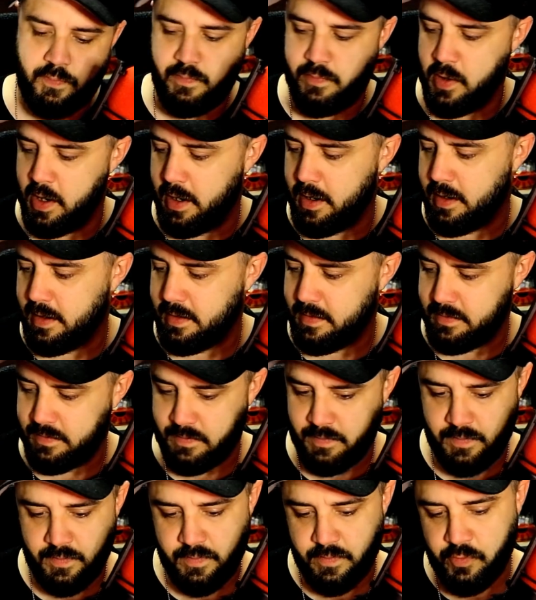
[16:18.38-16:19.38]
uh,
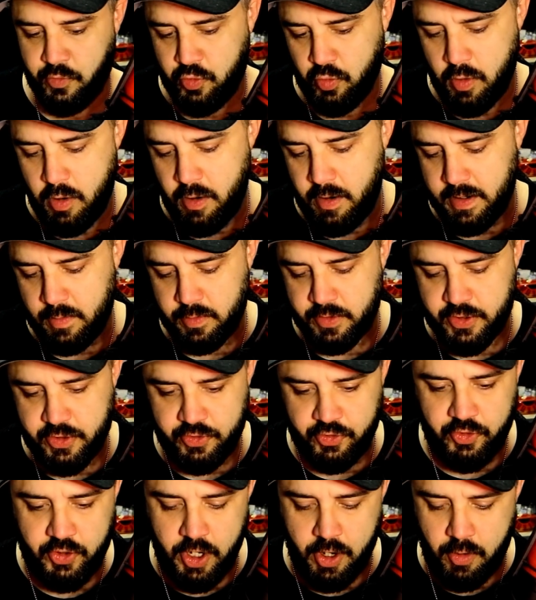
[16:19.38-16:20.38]
drawing, which
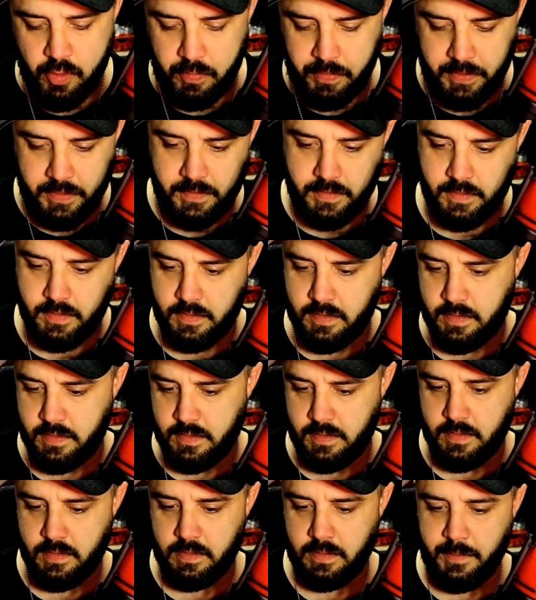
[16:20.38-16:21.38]
is dope.
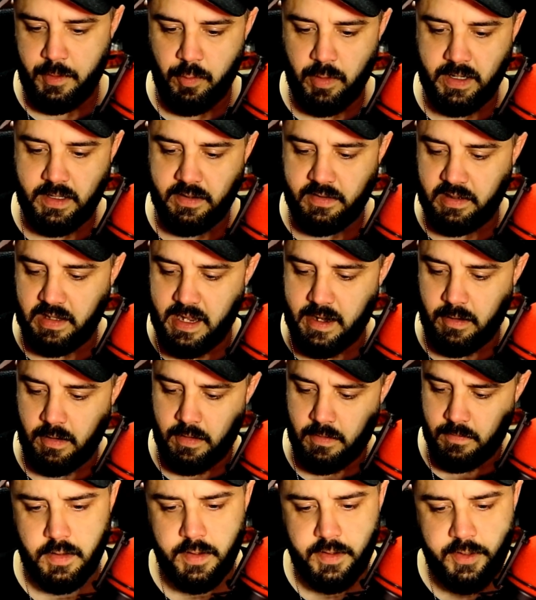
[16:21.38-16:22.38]
Let me read this letter.
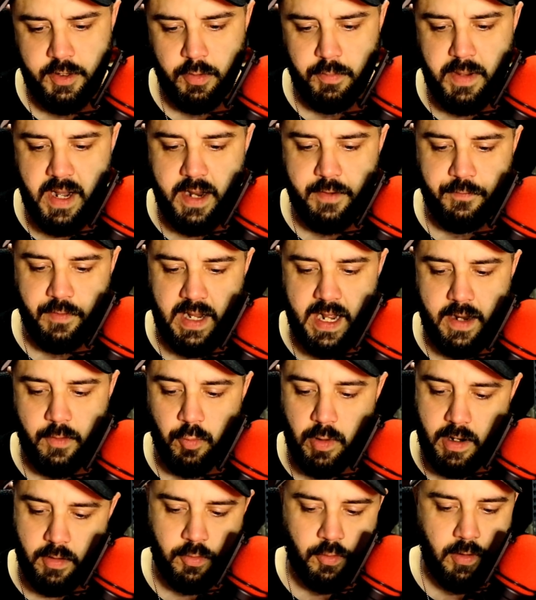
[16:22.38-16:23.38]
Dear Mad Vlad,
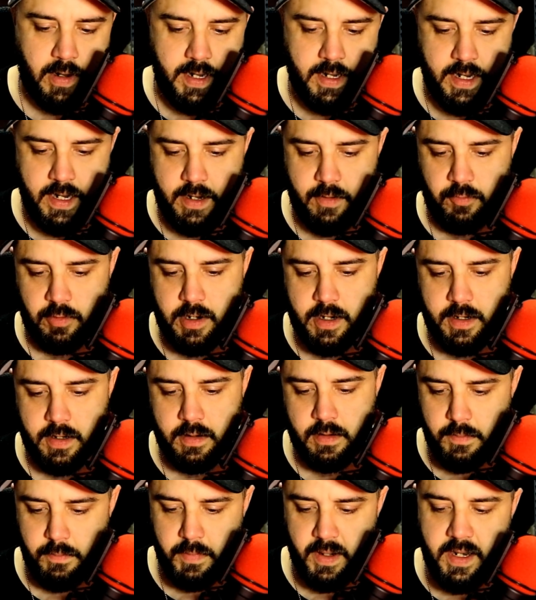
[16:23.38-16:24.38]
wow, great handwriting.
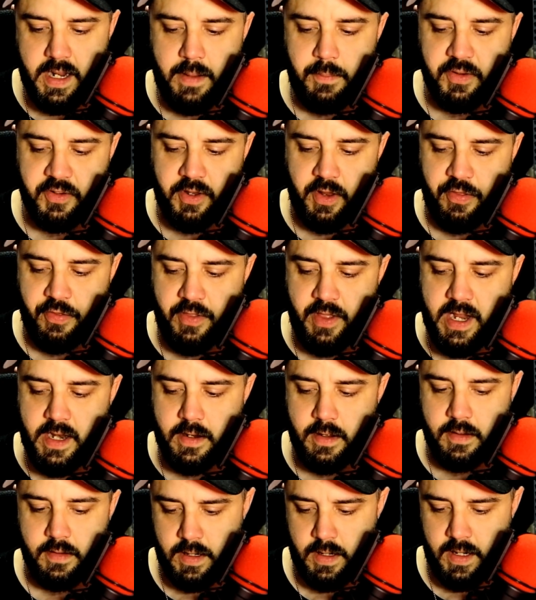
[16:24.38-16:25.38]
My name is
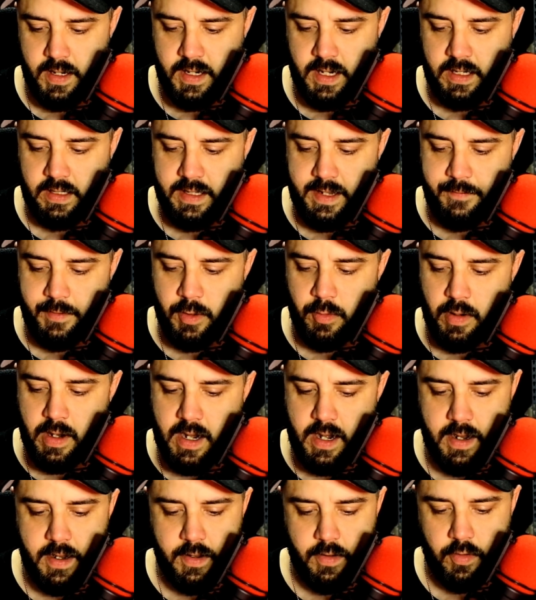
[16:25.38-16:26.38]
Athena. And I live in
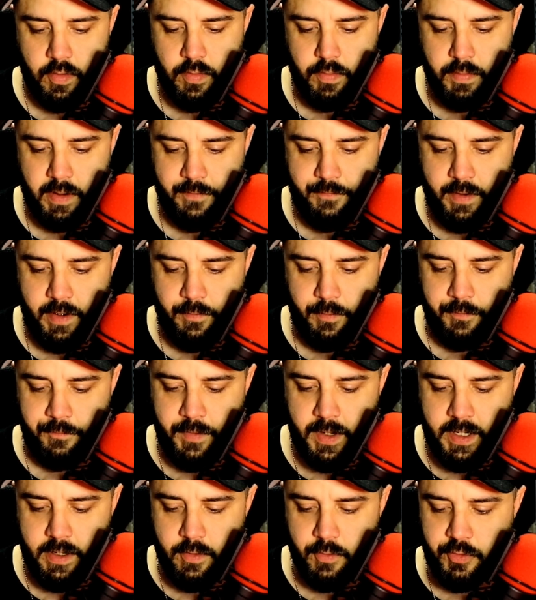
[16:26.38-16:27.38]
Ohio. My favorite
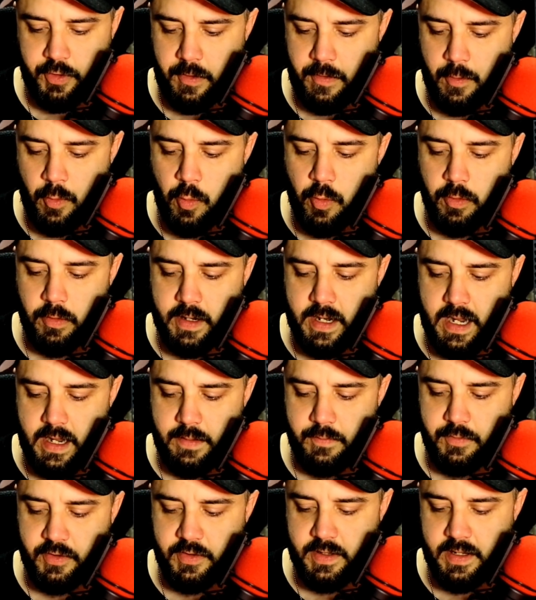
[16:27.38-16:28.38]
videos are the horror
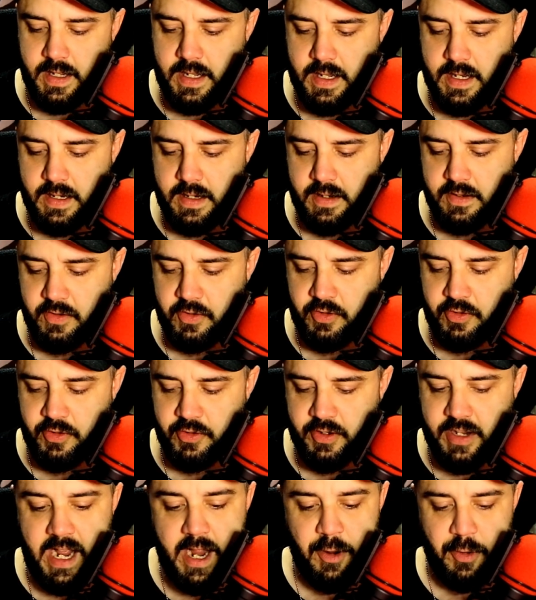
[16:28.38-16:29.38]
games that
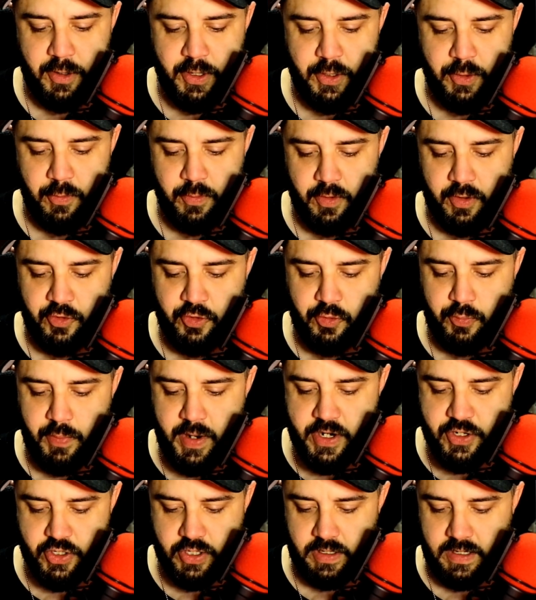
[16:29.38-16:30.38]
scare you,
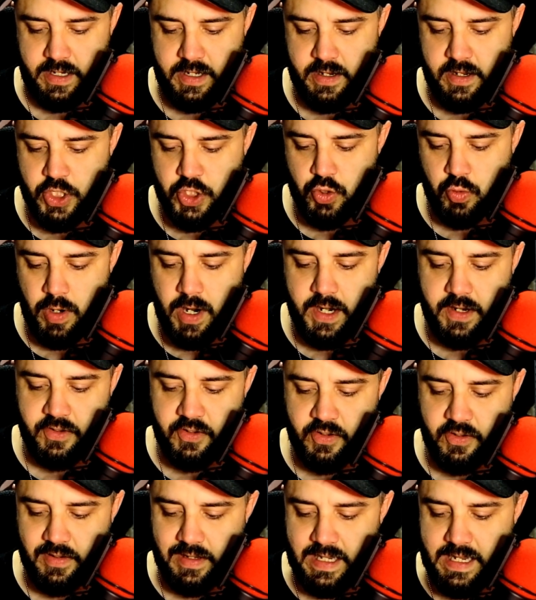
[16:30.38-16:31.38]
especially Try to
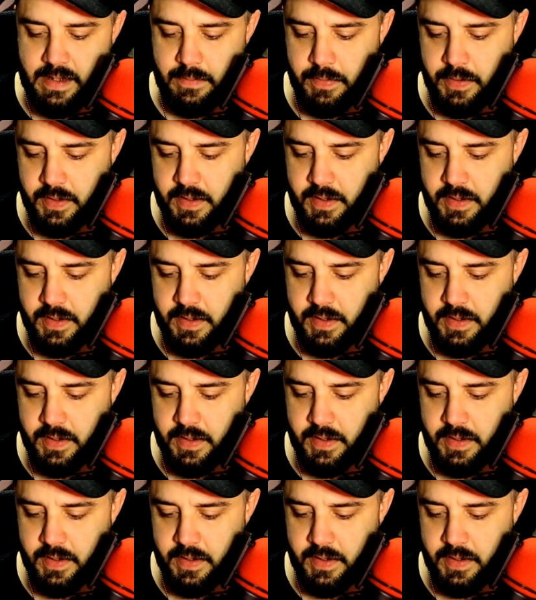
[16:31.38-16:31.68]
Sleep